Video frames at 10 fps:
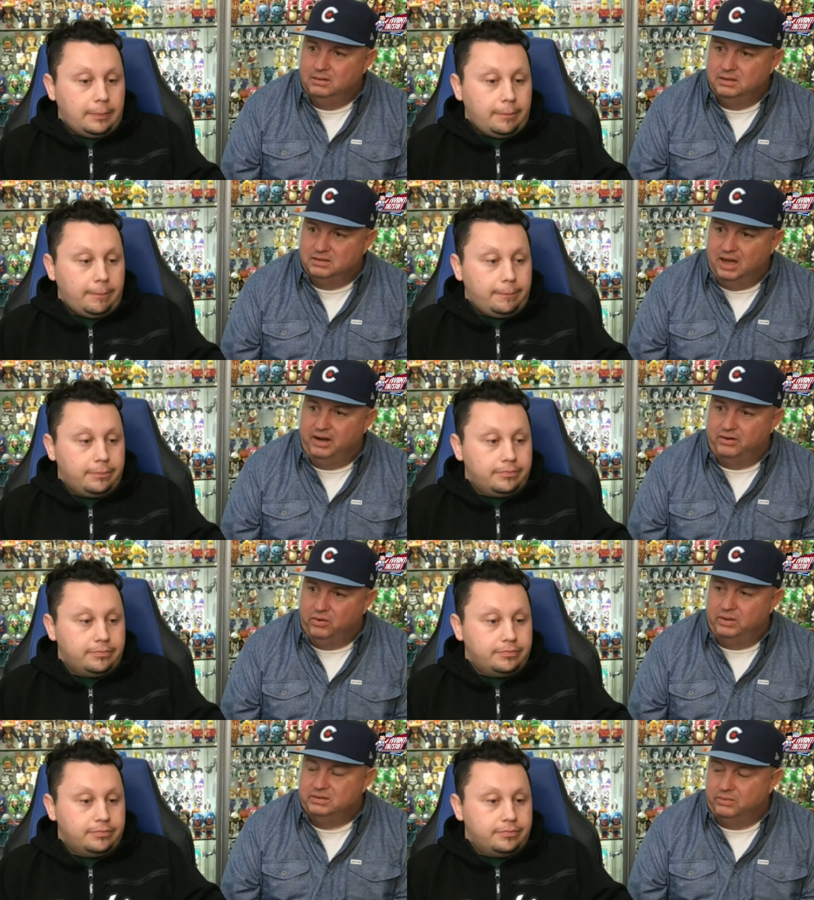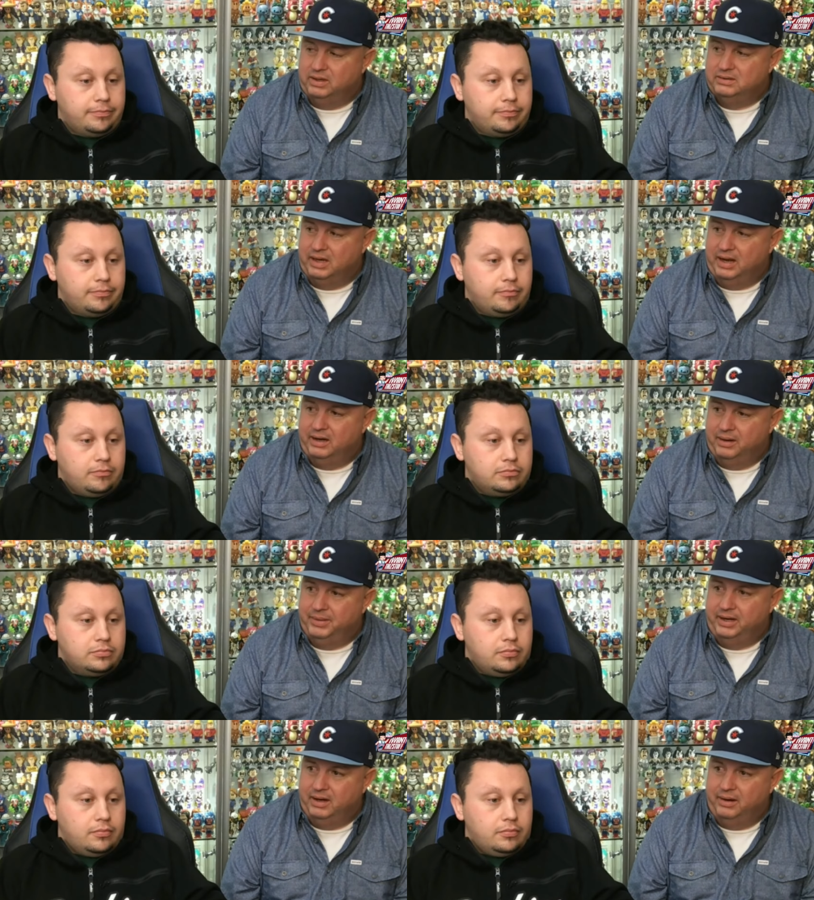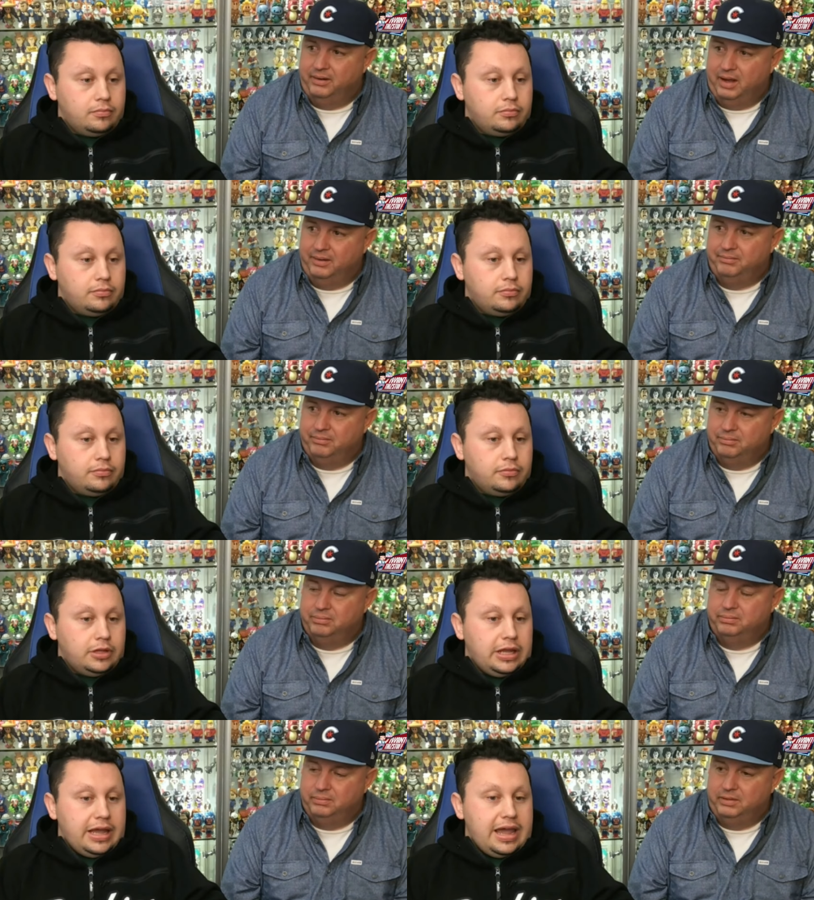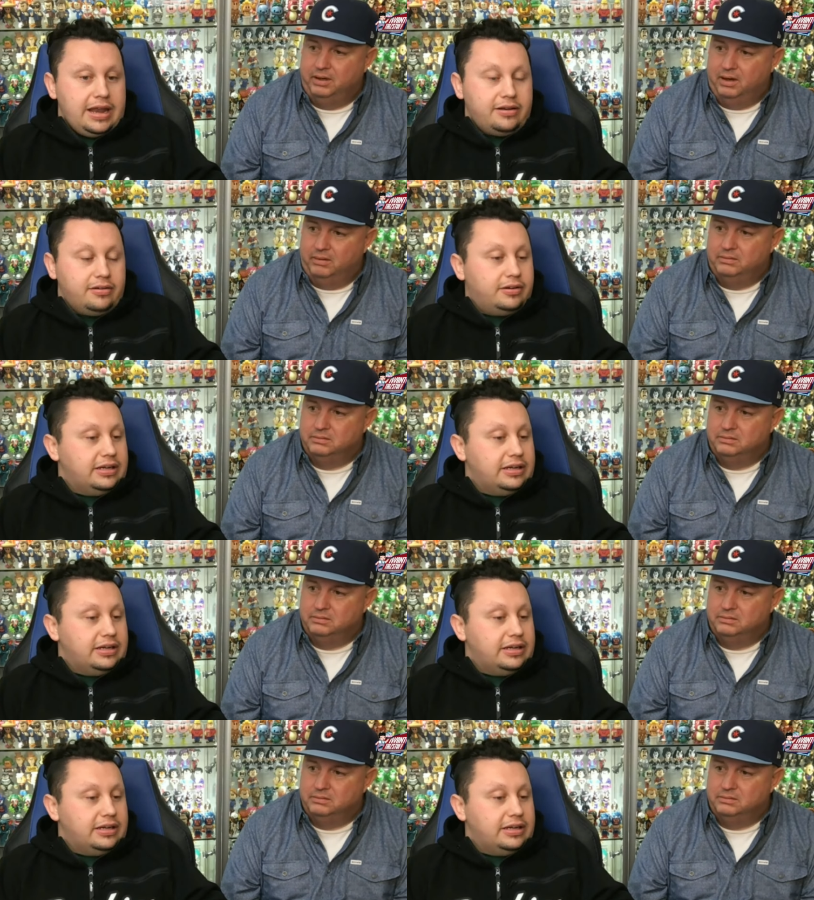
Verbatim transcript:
Speaker 1: designer toys are where it's at. I mean, I, I and you know.